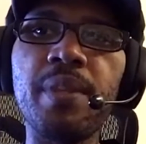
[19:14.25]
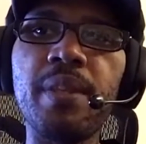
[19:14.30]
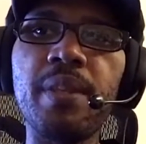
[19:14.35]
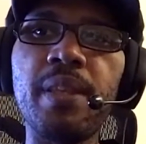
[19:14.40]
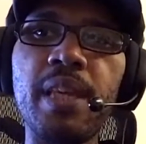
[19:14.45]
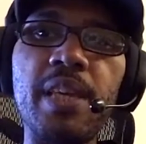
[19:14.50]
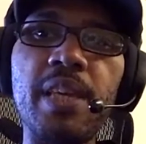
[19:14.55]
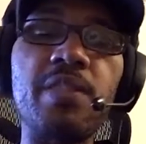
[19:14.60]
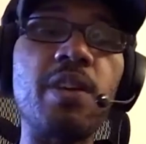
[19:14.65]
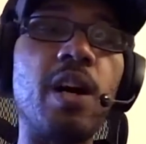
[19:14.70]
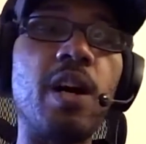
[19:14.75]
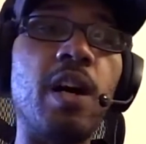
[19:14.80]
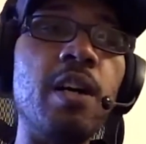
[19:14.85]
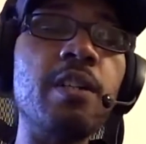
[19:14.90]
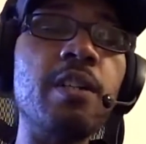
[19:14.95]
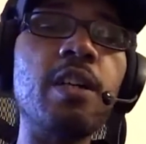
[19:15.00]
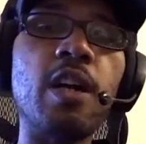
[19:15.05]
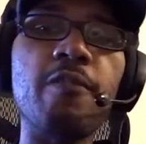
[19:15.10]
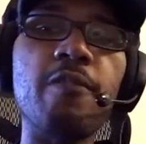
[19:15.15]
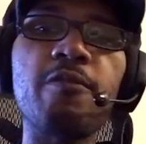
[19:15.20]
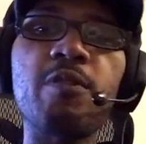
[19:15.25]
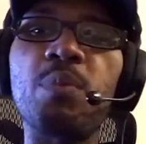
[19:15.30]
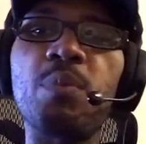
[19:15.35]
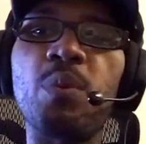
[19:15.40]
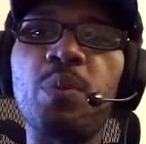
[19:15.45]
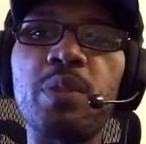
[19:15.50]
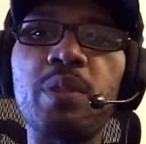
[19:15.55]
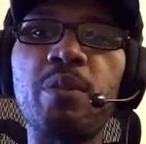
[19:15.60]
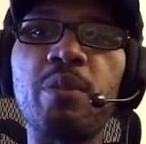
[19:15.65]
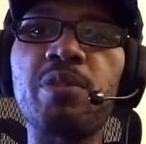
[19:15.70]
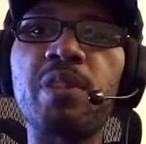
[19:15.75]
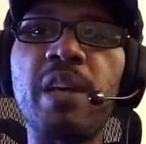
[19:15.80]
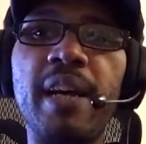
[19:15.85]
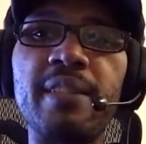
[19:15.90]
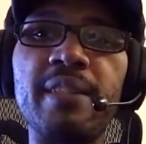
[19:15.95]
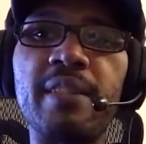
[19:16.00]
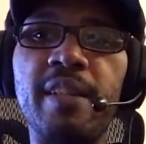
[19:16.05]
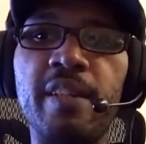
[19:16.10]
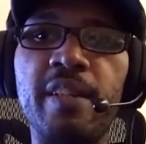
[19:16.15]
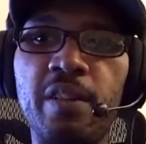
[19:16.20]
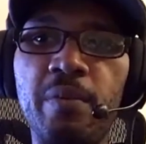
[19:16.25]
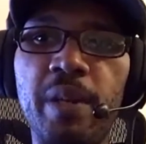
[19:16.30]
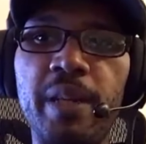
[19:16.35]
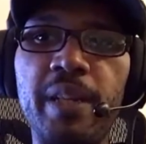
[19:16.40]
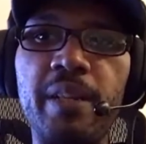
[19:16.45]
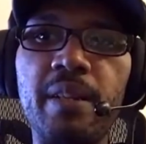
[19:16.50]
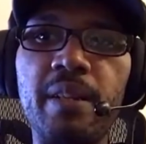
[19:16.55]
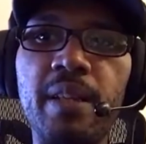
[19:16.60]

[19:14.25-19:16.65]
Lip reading: He's uncomfortable with those guys getting credit.